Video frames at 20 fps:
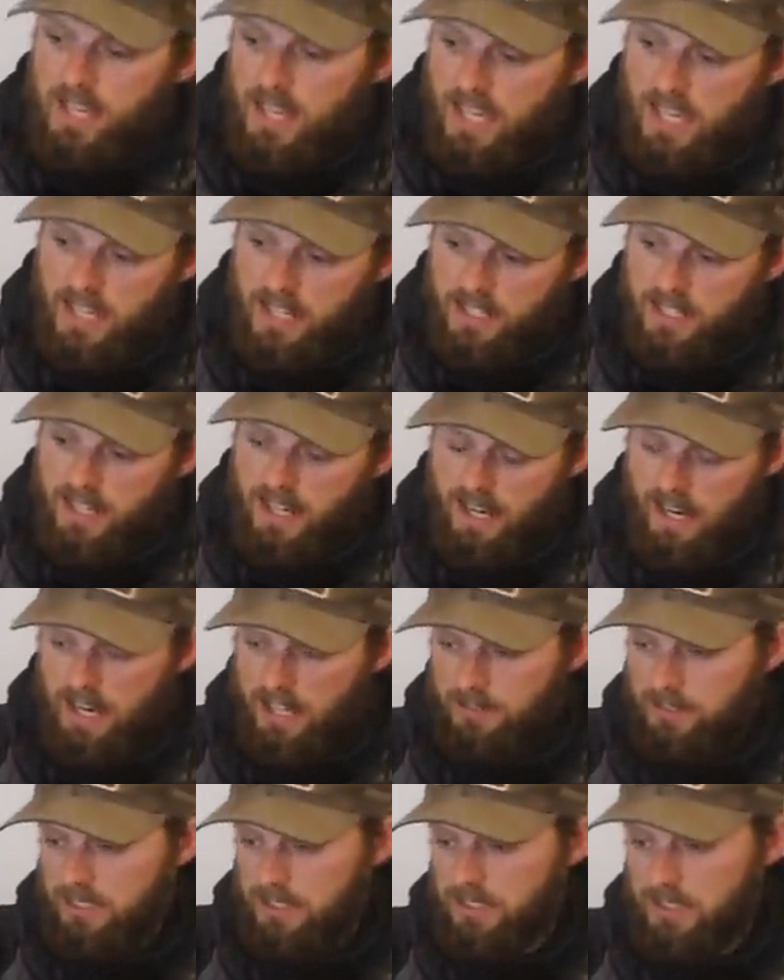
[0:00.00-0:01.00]
And uh,
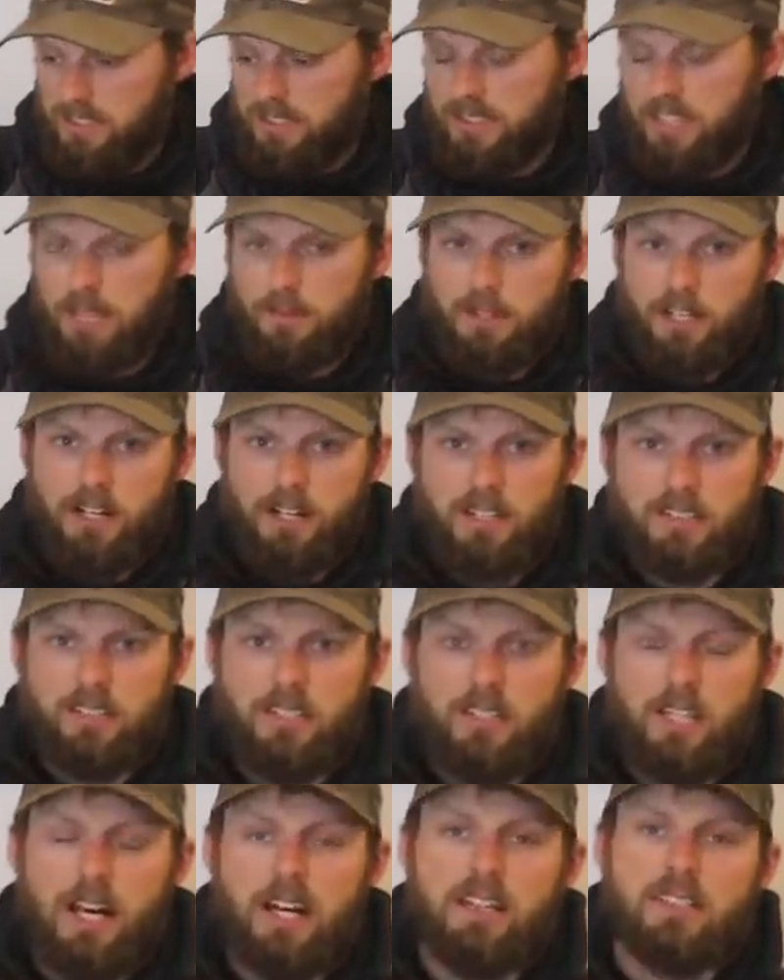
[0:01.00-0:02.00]
obviously this time of year, it's
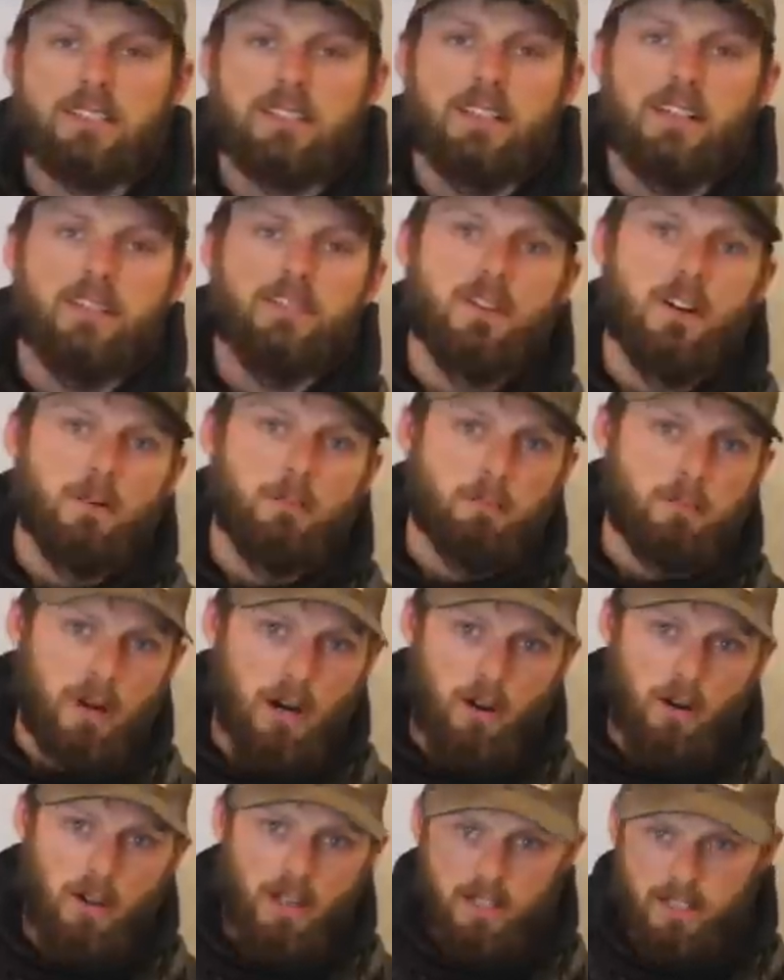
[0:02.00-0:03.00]
a lot of stuff
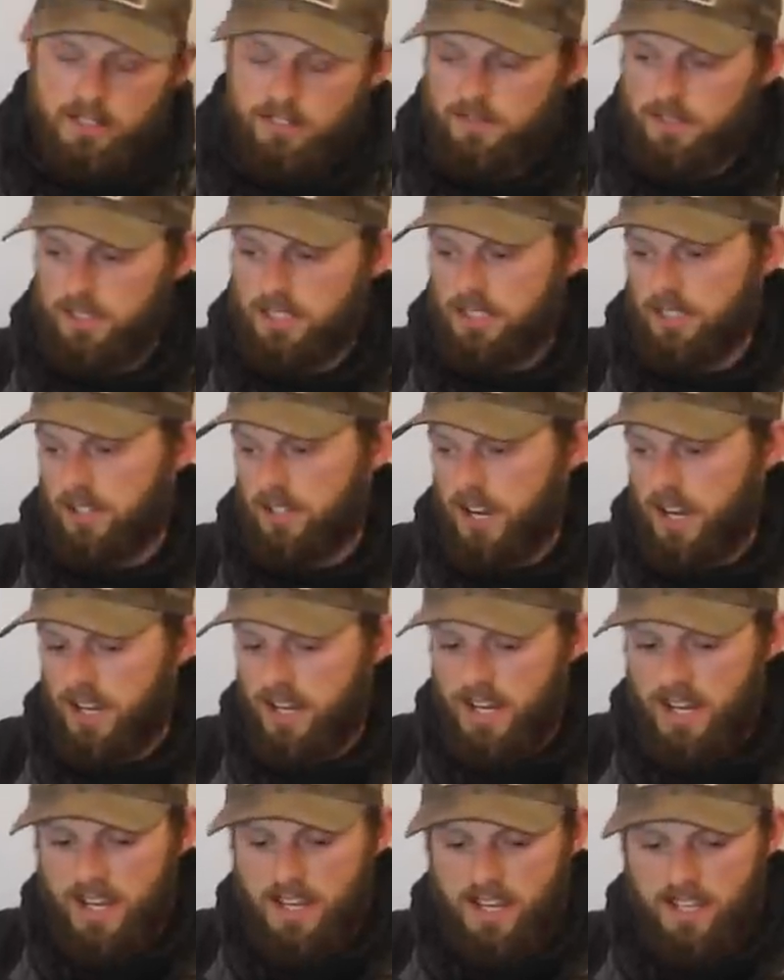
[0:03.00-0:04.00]
about ice fishing,
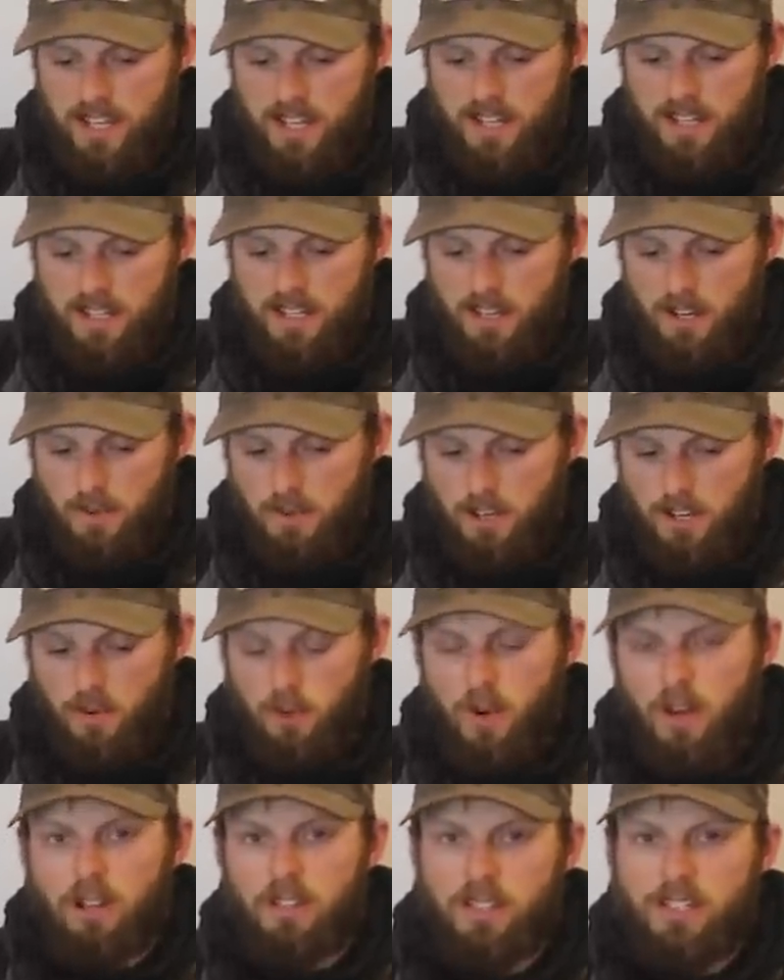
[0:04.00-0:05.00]
right? And uh, we are
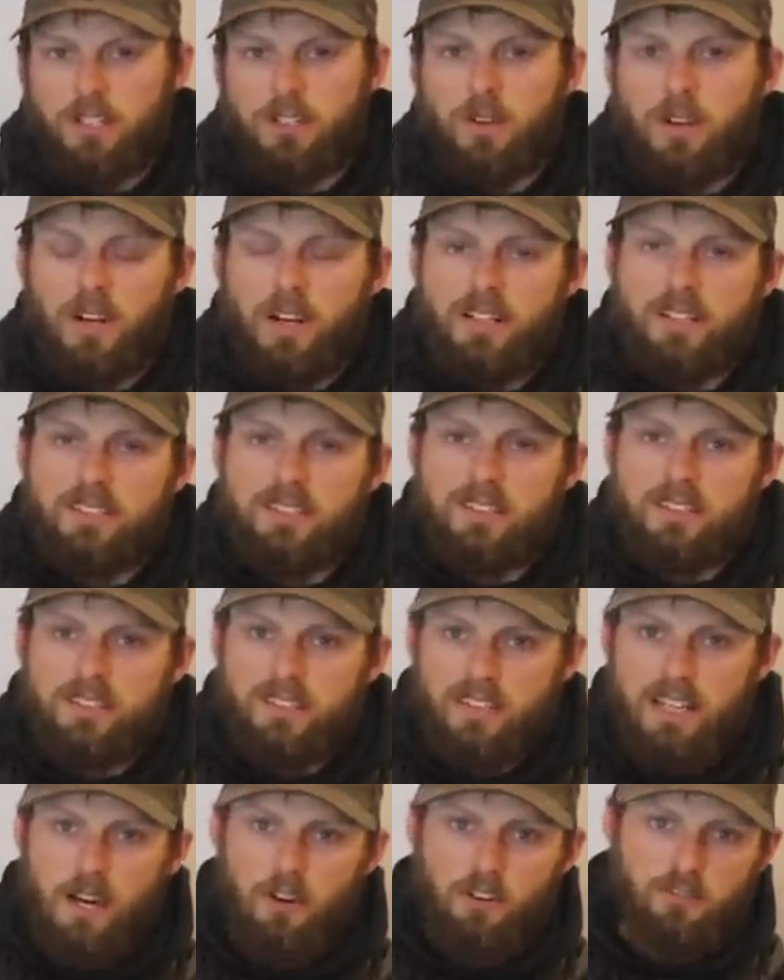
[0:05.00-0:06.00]
well into our ice
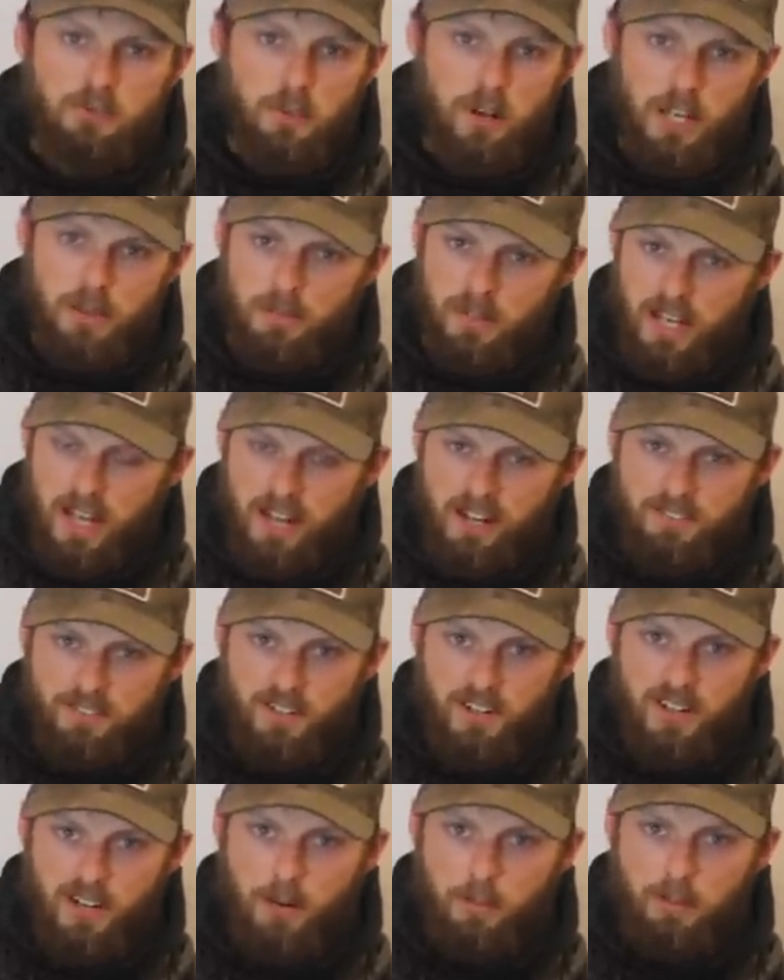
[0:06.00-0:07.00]
season now. We've probably been at it
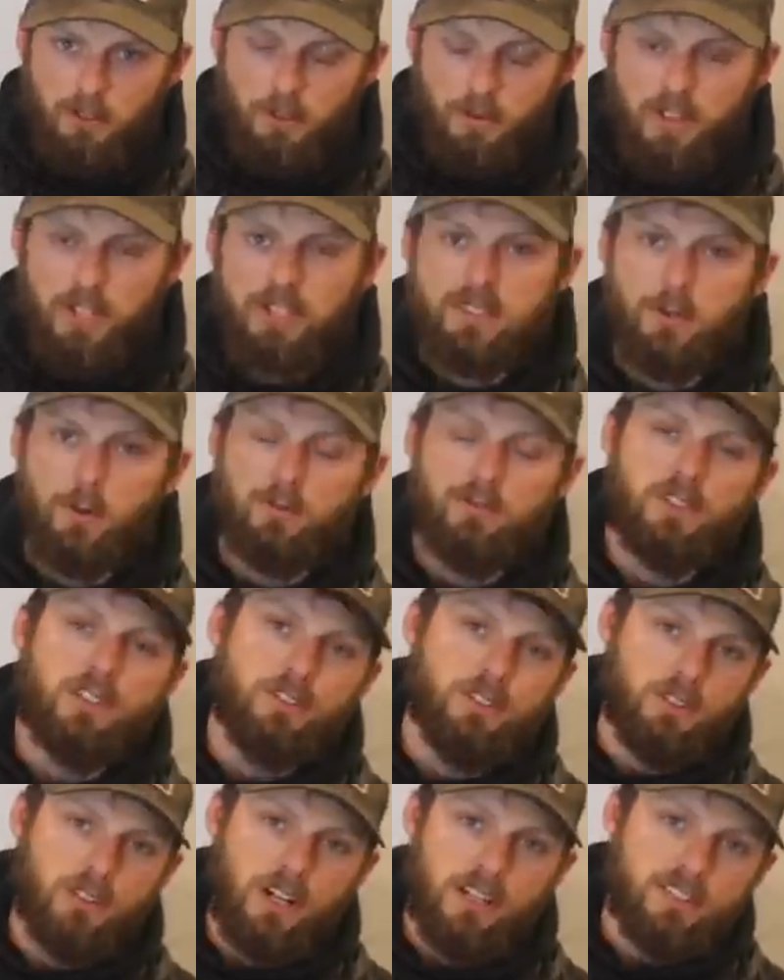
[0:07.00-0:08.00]
for a couple of weeks. Hopefully
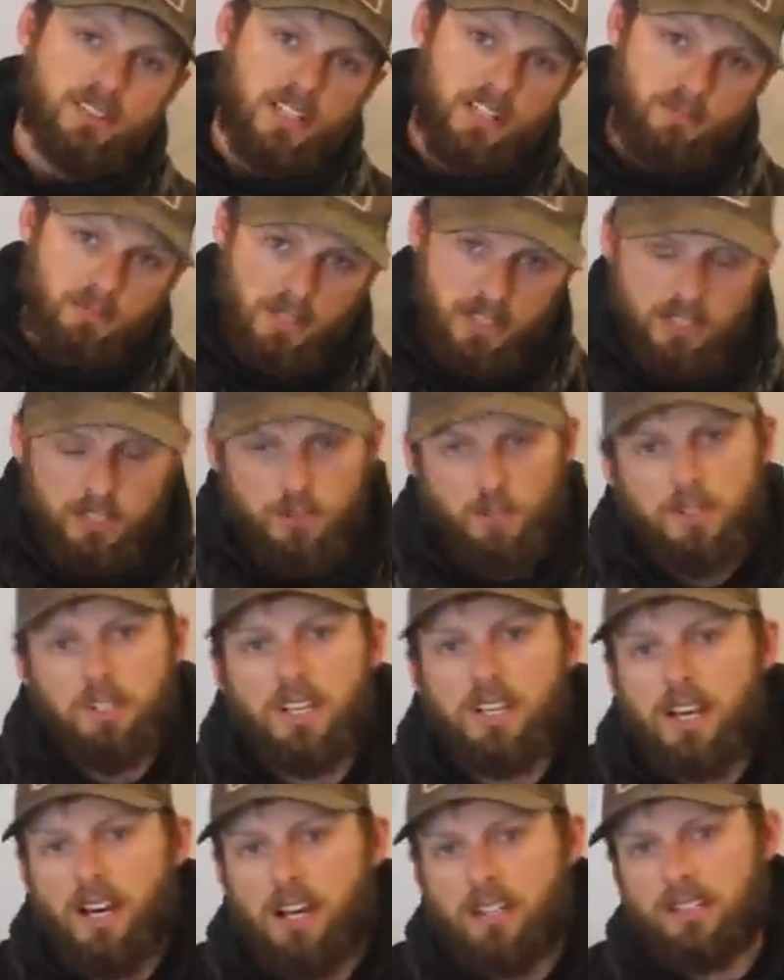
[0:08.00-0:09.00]
you guys have been enjoying
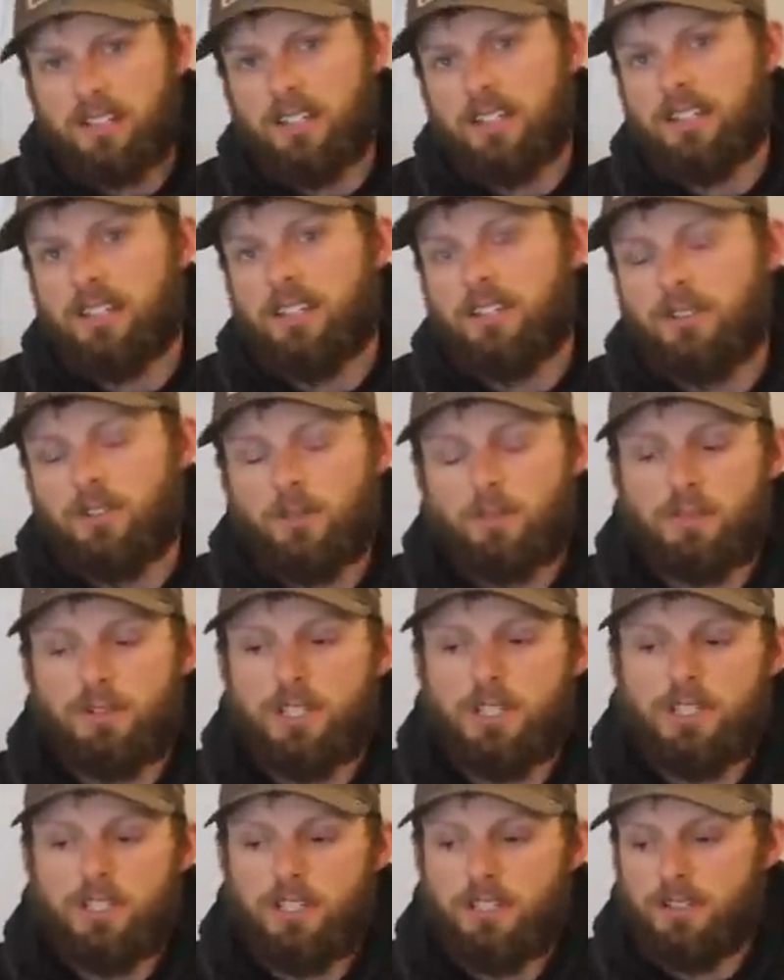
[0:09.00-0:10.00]
the content. I do
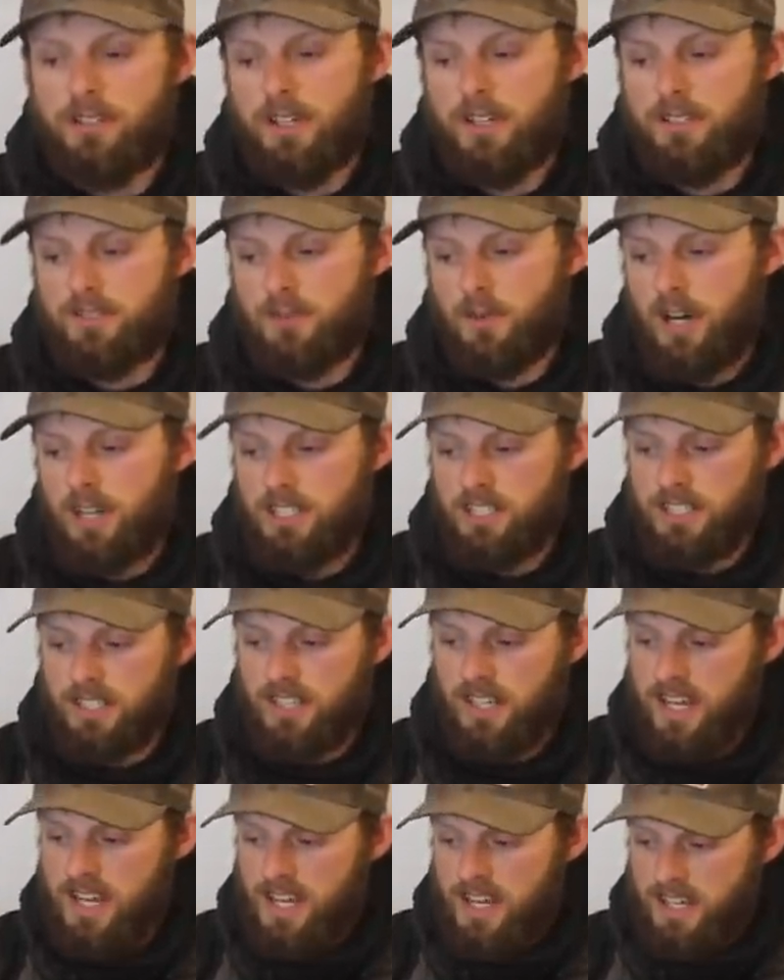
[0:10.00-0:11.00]
appreciate you guys watching.